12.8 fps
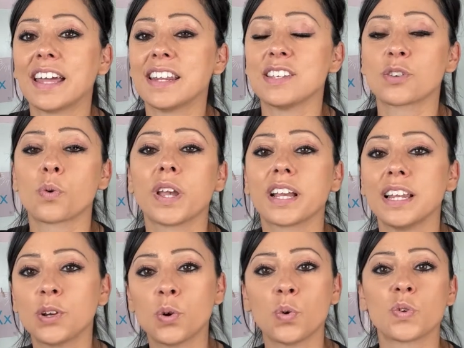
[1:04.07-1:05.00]
he's quickly
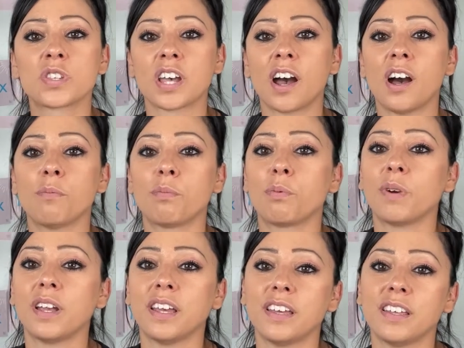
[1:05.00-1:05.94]
caught up
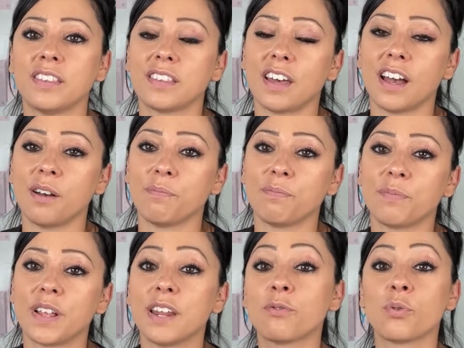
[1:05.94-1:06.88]
with
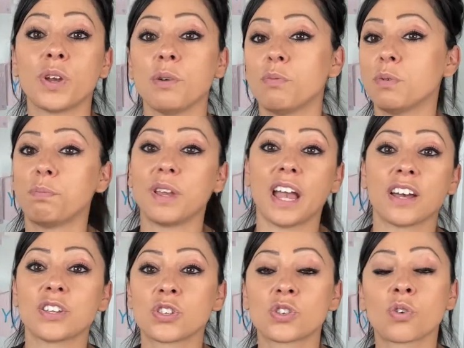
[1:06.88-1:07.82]
the level he would be
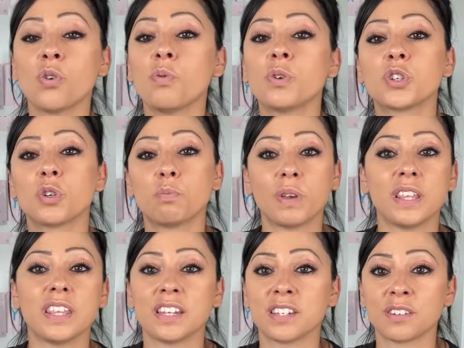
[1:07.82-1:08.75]
at school, which would be
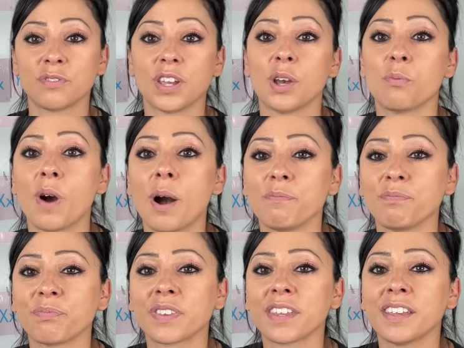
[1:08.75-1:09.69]
the end of year 1.
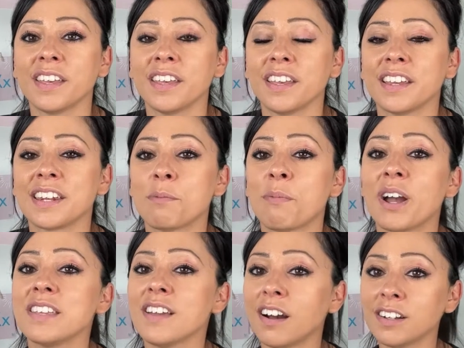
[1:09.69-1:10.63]
Now, my
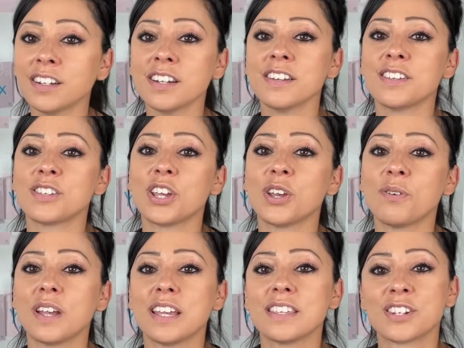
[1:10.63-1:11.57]
youngest, who
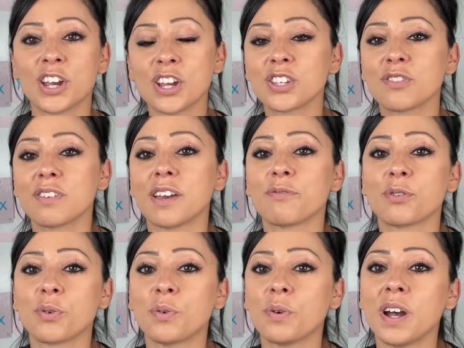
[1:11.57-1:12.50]
is nursery
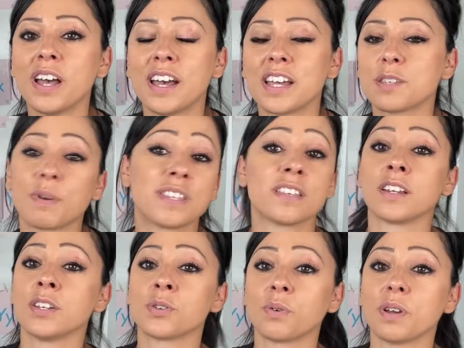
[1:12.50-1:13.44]
level, has
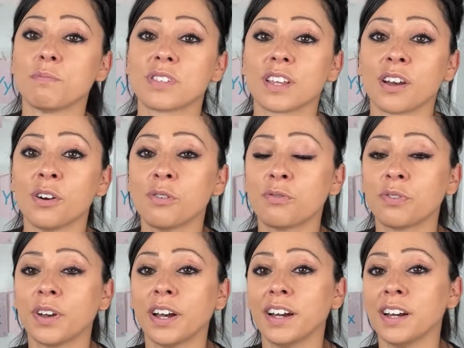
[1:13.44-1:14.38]
basically taught himself
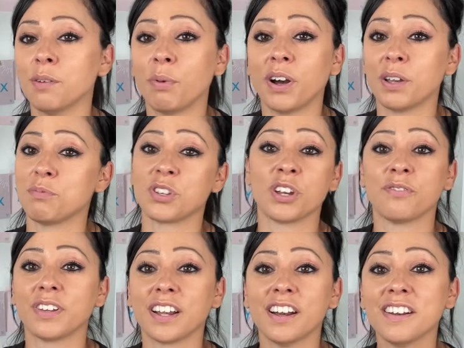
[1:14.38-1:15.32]
by
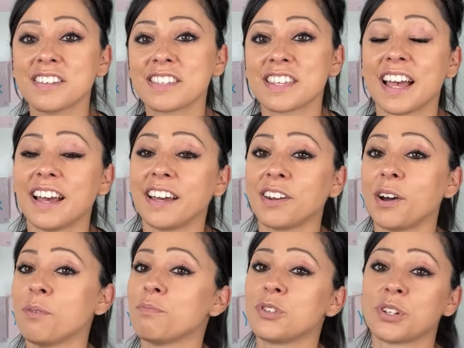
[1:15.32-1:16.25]
observing us. And
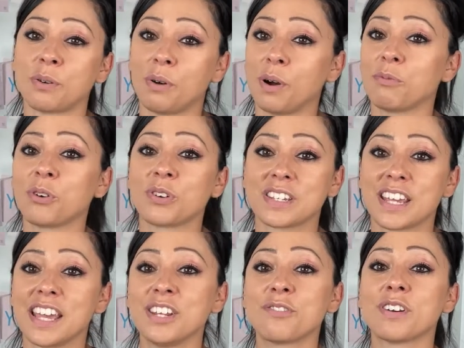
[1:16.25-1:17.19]
I'm not going to take
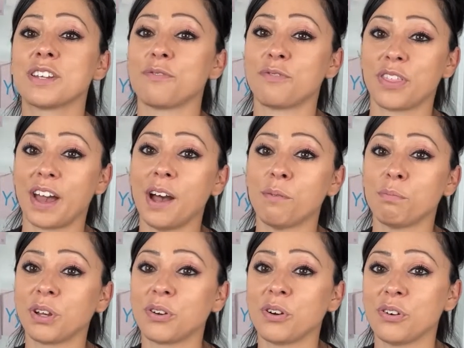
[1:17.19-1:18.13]
any credit for that
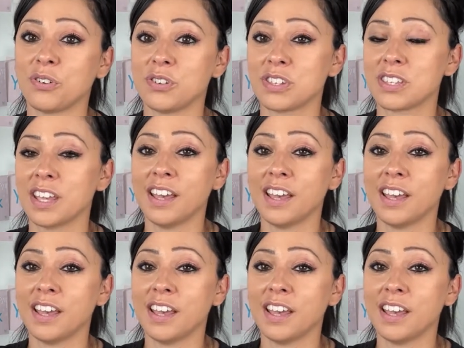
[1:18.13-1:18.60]
because